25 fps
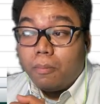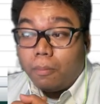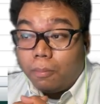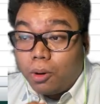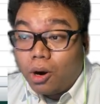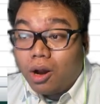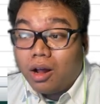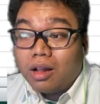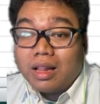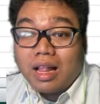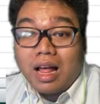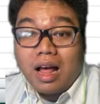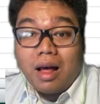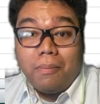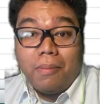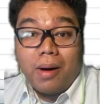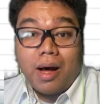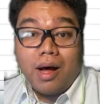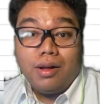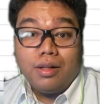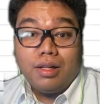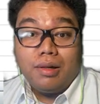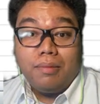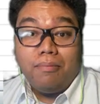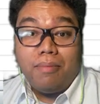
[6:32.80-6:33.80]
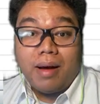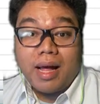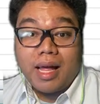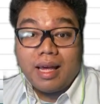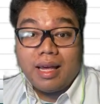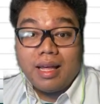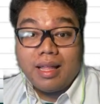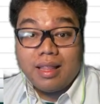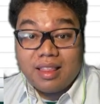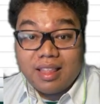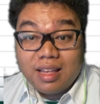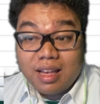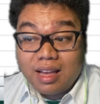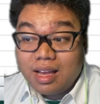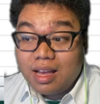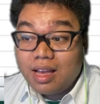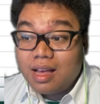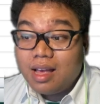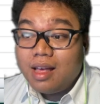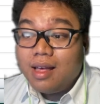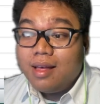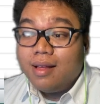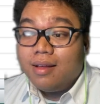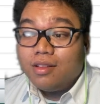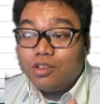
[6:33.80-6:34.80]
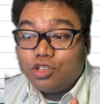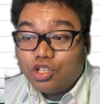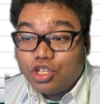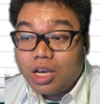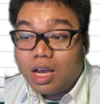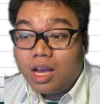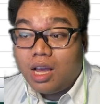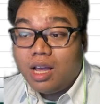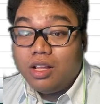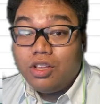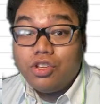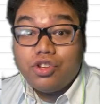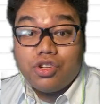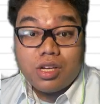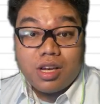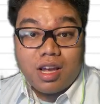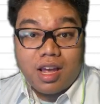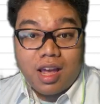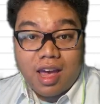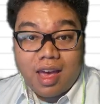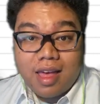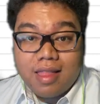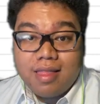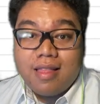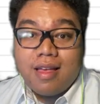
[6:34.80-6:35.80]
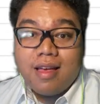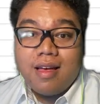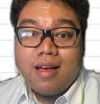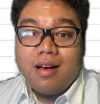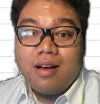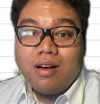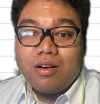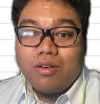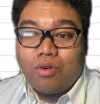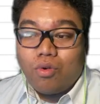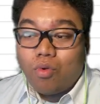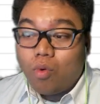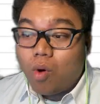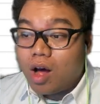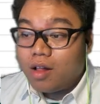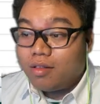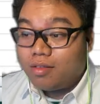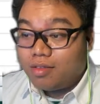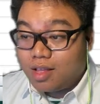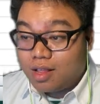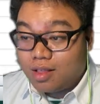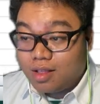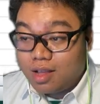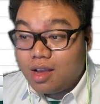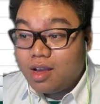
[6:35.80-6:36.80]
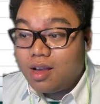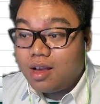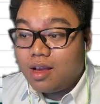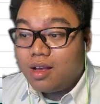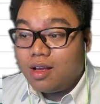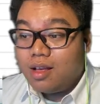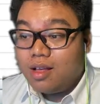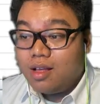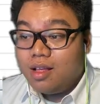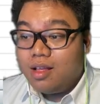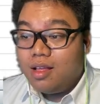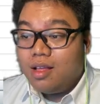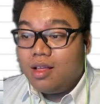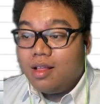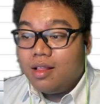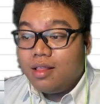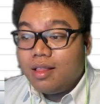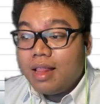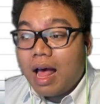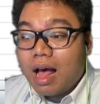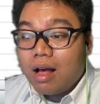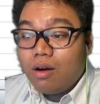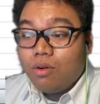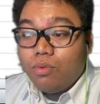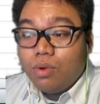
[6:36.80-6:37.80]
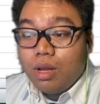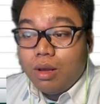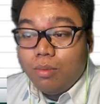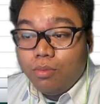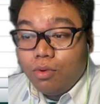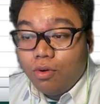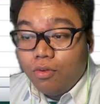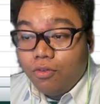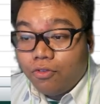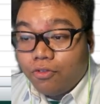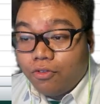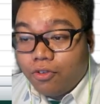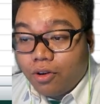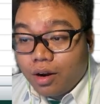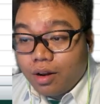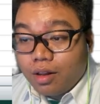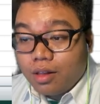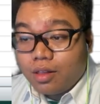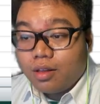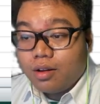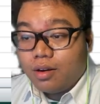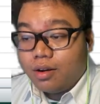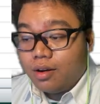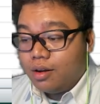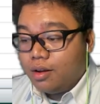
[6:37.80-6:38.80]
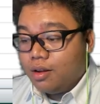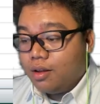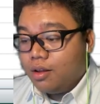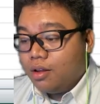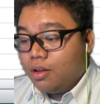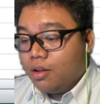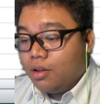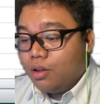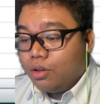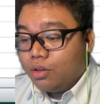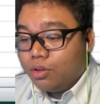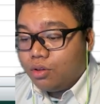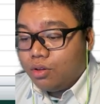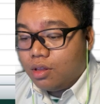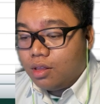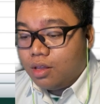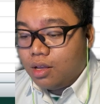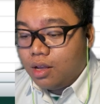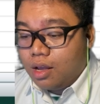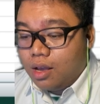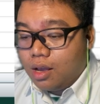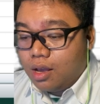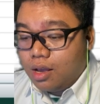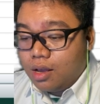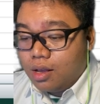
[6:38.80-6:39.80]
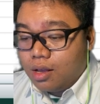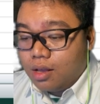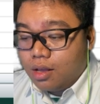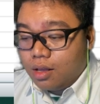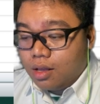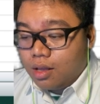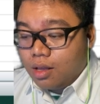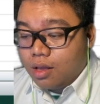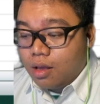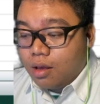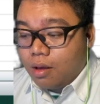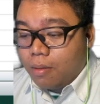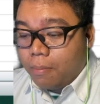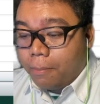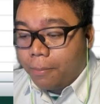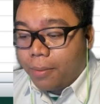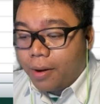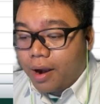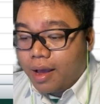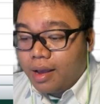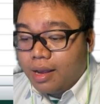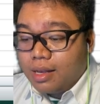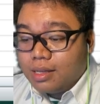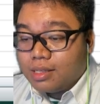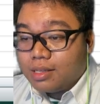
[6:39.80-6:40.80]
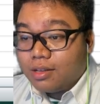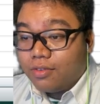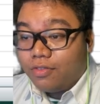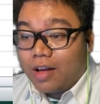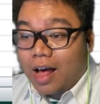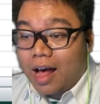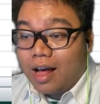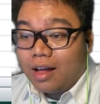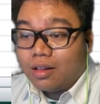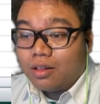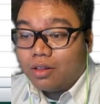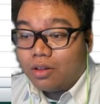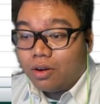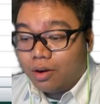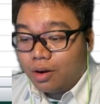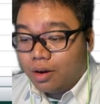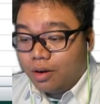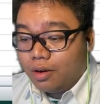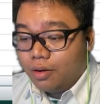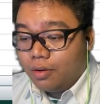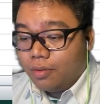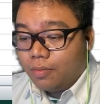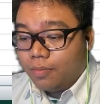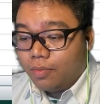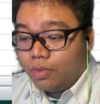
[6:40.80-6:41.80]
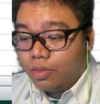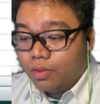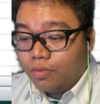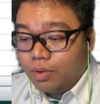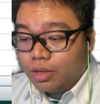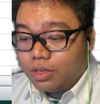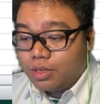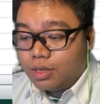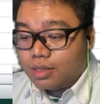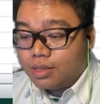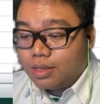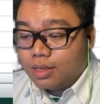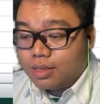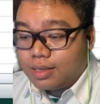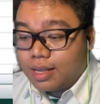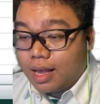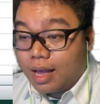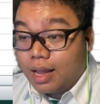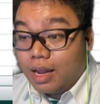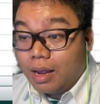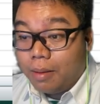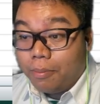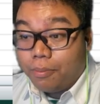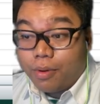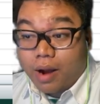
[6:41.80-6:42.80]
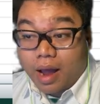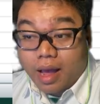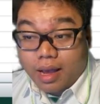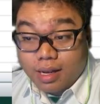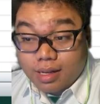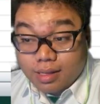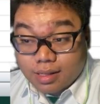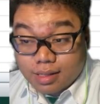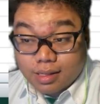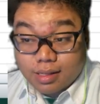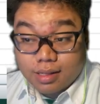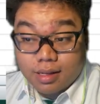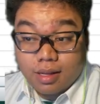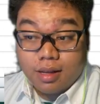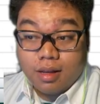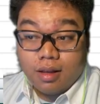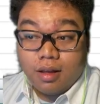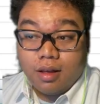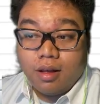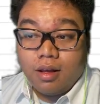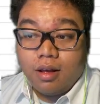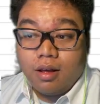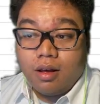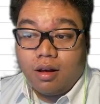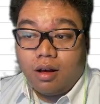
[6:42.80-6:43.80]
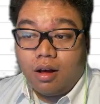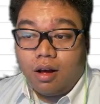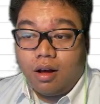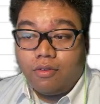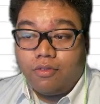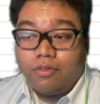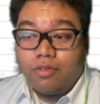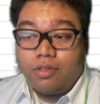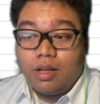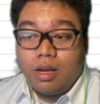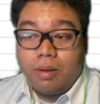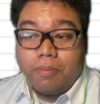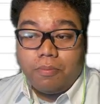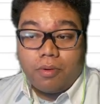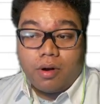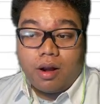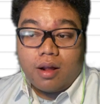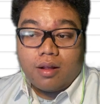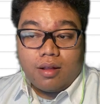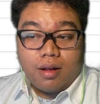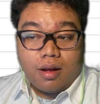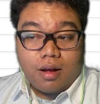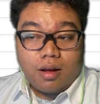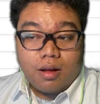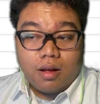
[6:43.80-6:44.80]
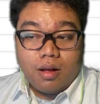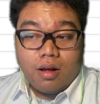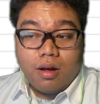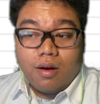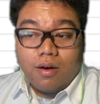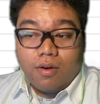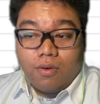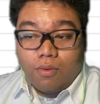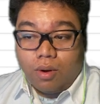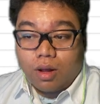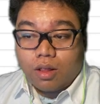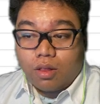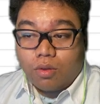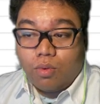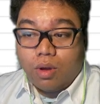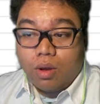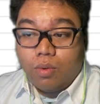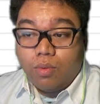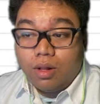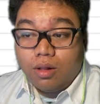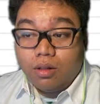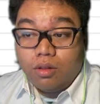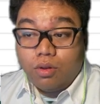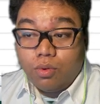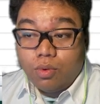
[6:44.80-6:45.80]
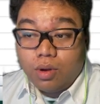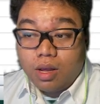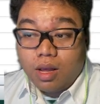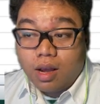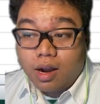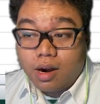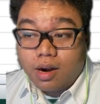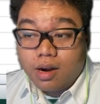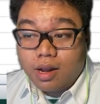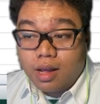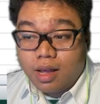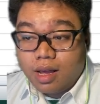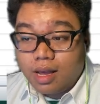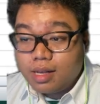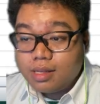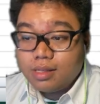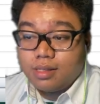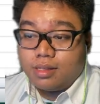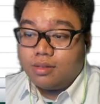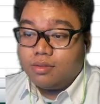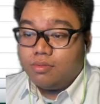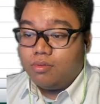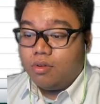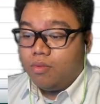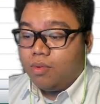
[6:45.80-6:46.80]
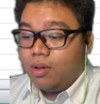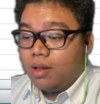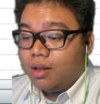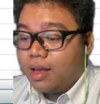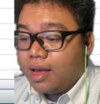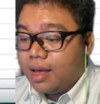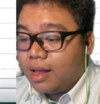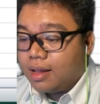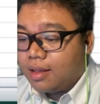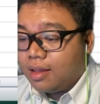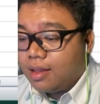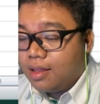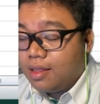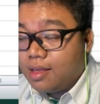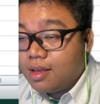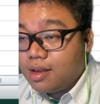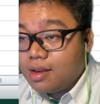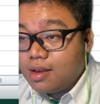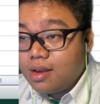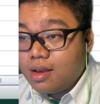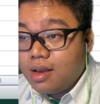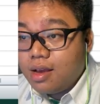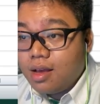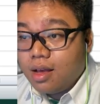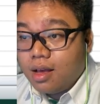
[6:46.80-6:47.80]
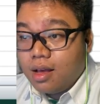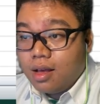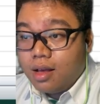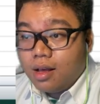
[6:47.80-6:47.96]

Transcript: brought about by the change in quantity. Now we move further to the price factor, which is the selling price of the product. What we will do here is we will get the